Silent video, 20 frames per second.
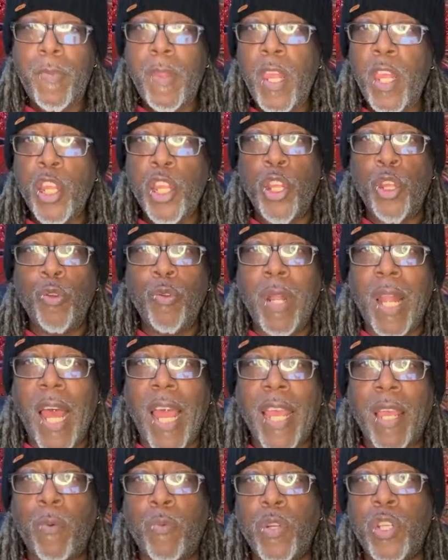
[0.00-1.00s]
You
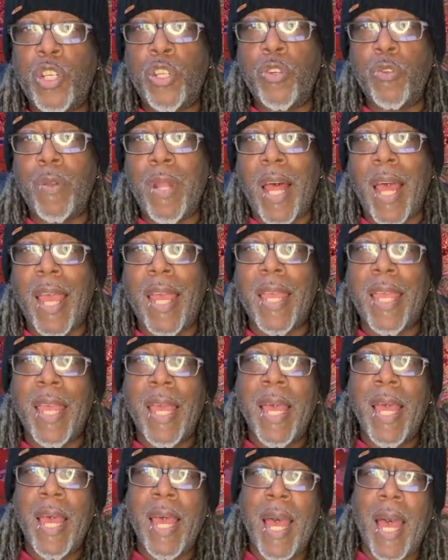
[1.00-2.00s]
like what you like.
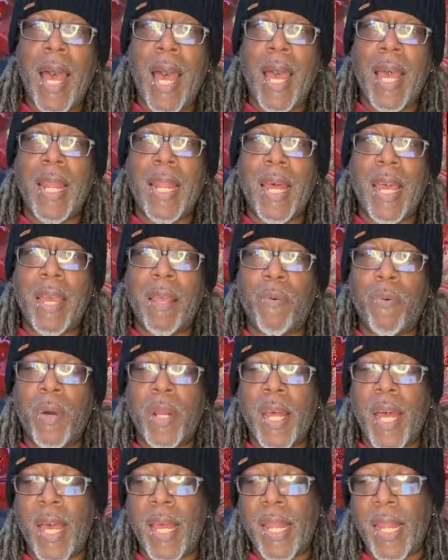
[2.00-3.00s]
I like what
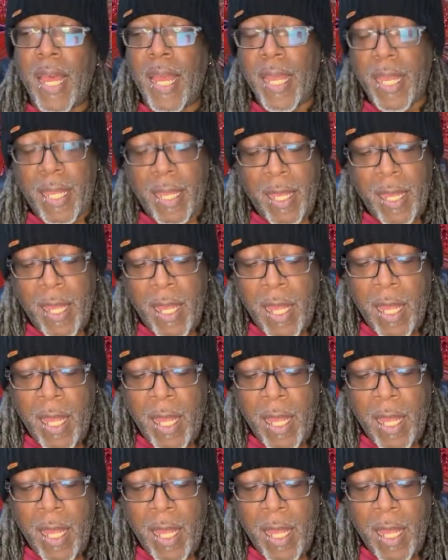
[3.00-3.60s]
I like.